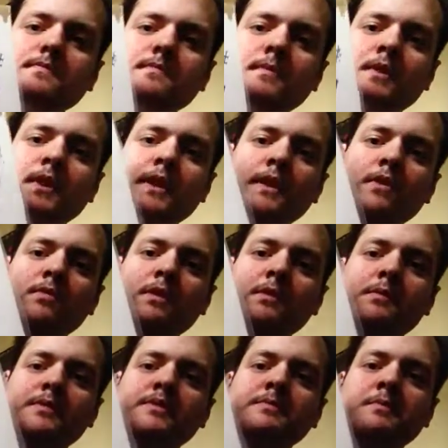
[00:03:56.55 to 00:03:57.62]
You can't go wrong
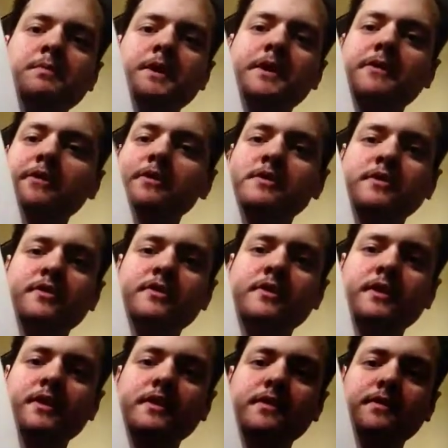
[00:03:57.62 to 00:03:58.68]
with Simple Minds. They're
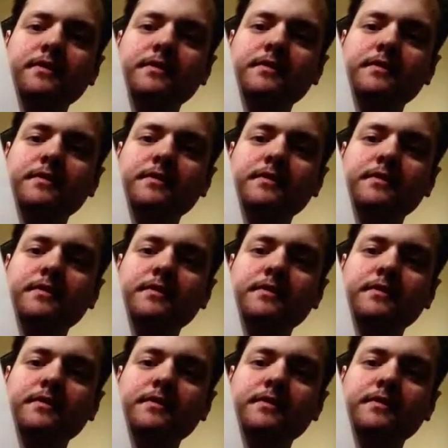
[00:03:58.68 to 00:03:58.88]
just uh,